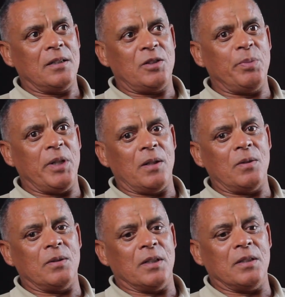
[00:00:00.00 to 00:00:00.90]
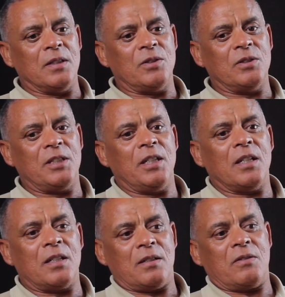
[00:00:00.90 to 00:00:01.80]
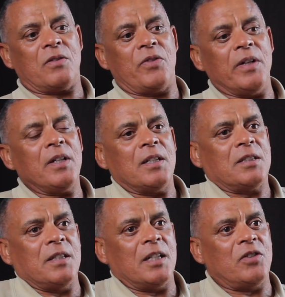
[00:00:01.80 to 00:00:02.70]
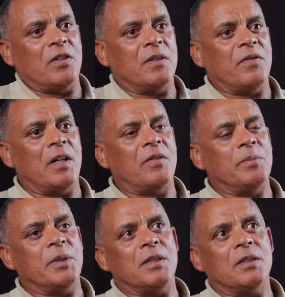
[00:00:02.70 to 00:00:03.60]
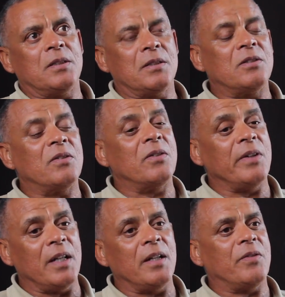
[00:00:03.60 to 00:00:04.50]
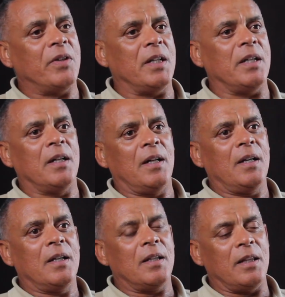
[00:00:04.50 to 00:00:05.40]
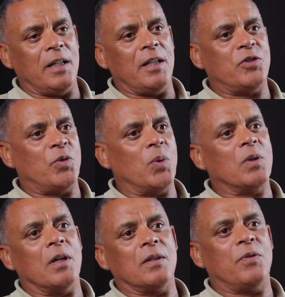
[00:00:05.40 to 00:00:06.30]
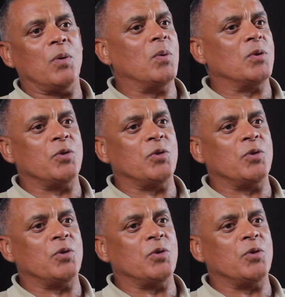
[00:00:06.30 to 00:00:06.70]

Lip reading: to behold and to see it growing in its natural environment. It's really, really the draw card for all